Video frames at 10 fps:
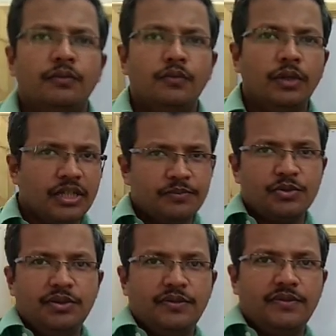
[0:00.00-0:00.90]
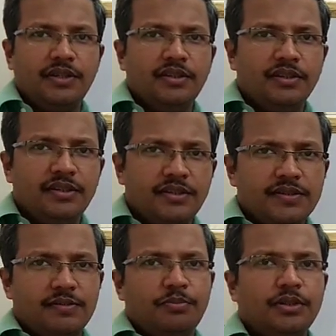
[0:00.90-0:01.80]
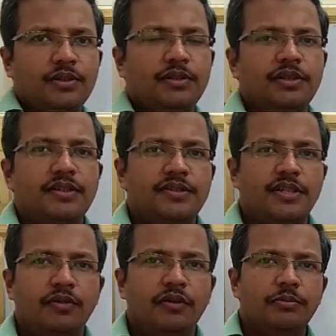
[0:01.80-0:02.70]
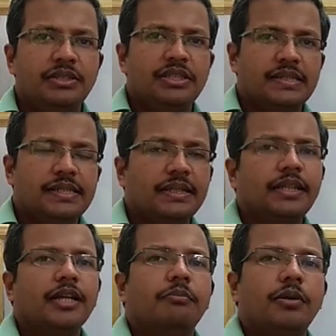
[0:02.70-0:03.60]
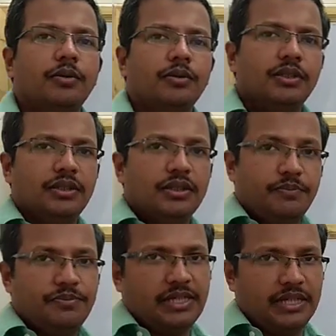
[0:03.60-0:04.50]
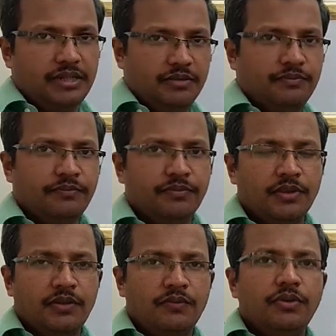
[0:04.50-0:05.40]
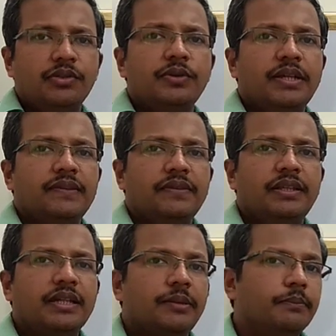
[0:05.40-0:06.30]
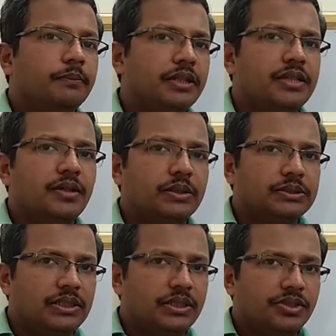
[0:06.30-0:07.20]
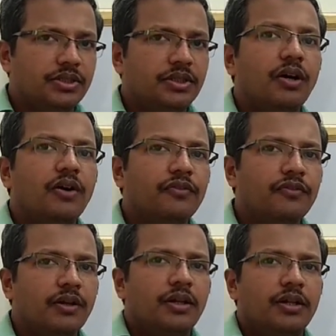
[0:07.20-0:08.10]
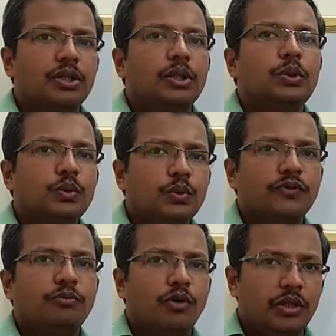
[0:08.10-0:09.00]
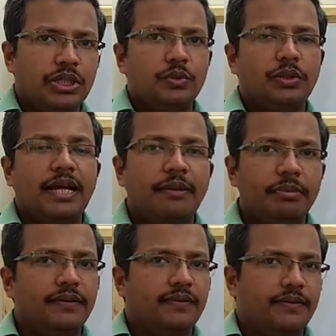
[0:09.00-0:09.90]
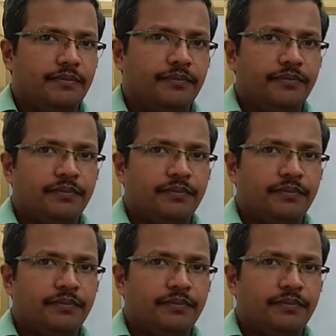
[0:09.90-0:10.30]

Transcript: Welcome students, in this particular lesson we will be just learning about the Krebs cycle, where you can see the complete oxidation of glucose molecule happens.